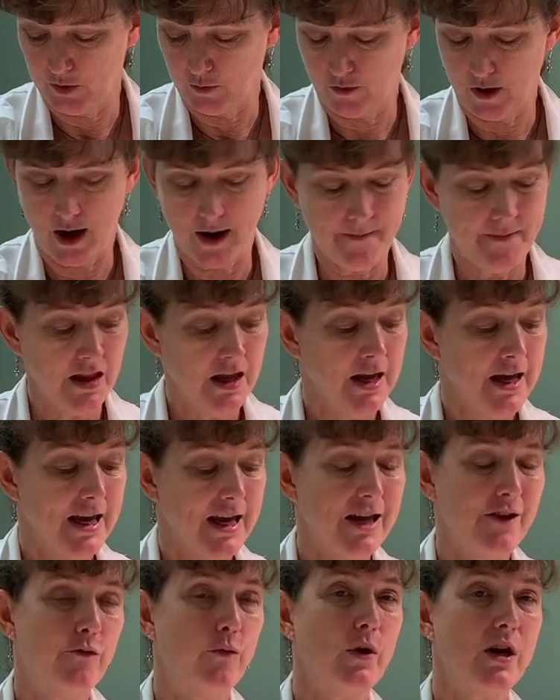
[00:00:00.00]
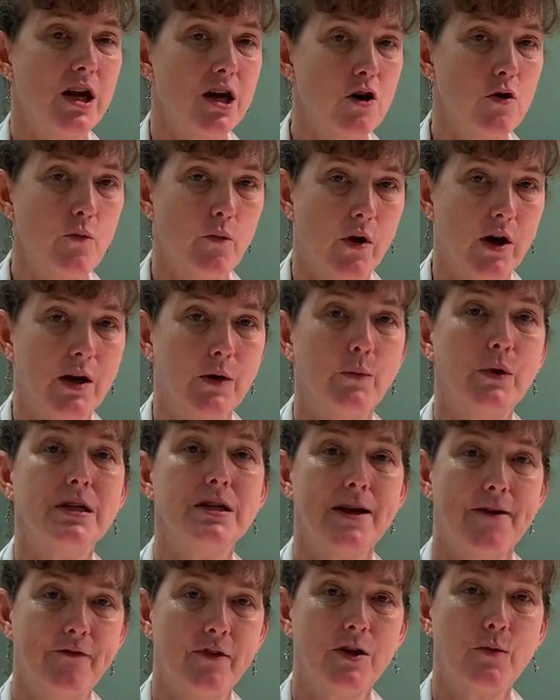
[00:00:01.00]
Okay. If we hear one, we
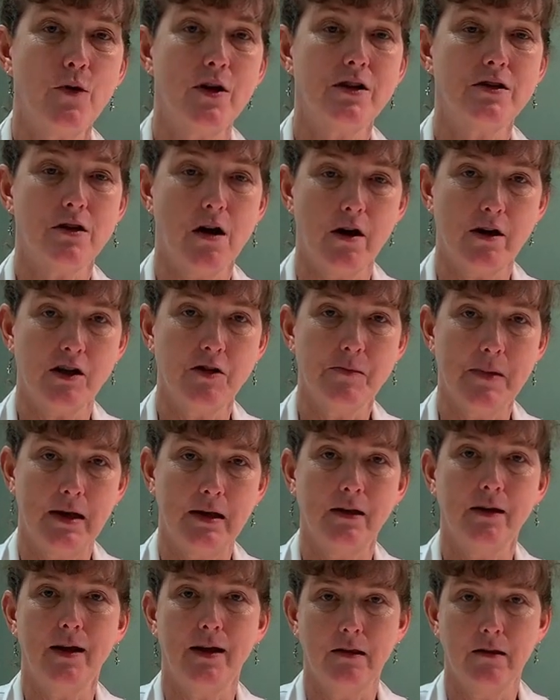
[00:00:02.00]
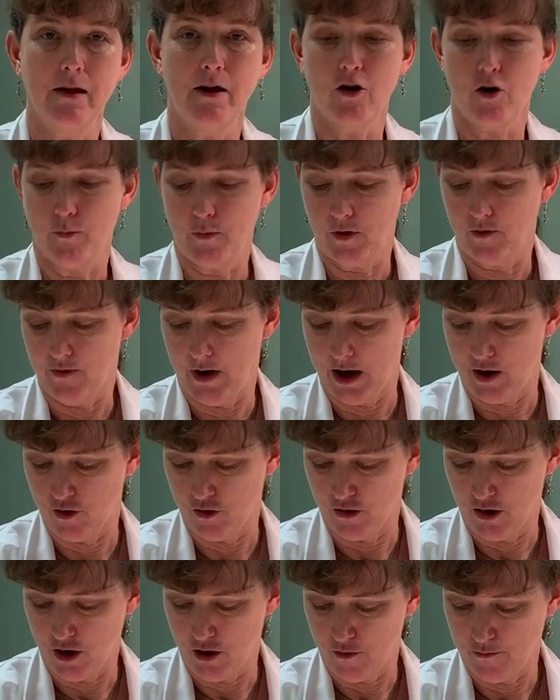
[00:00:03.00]
definitely want to document it and let our provider
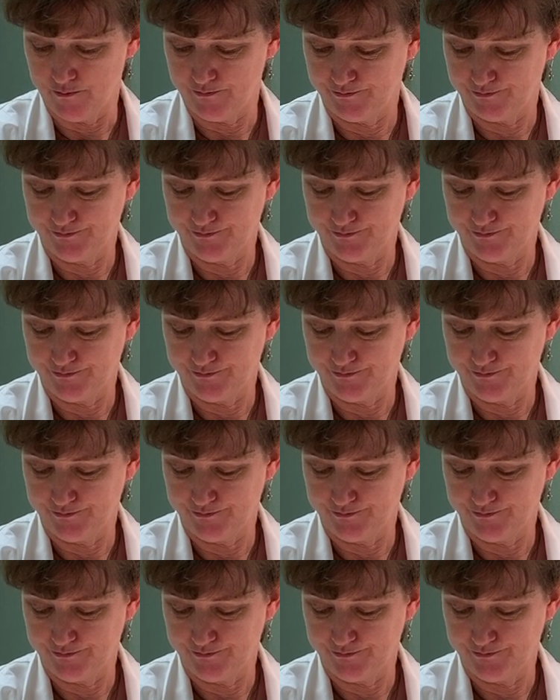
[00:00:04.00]
know.